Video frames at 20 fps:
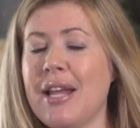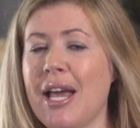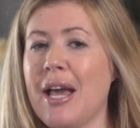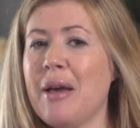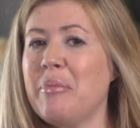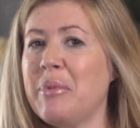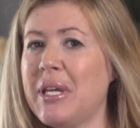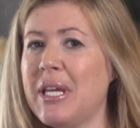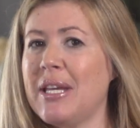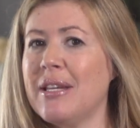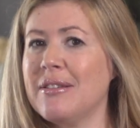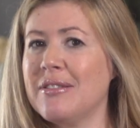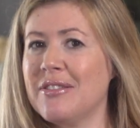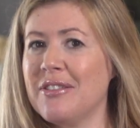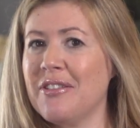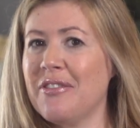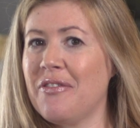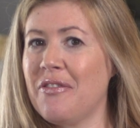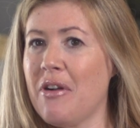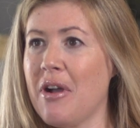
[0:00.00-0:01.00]
happy
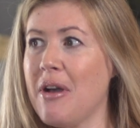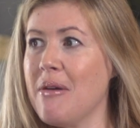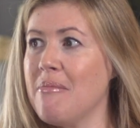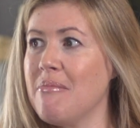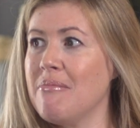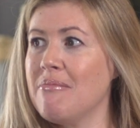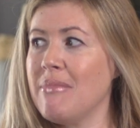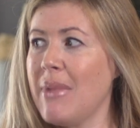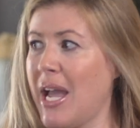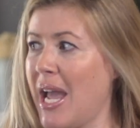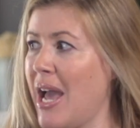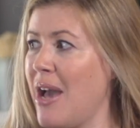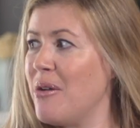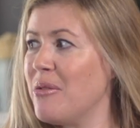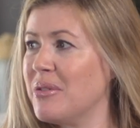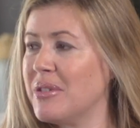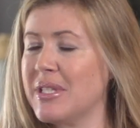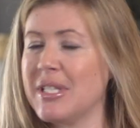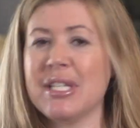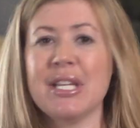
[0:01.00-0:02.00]
Easter from my
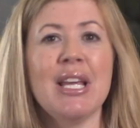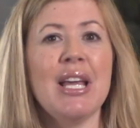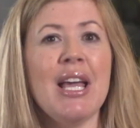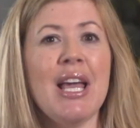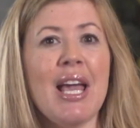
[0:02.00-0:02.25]
house,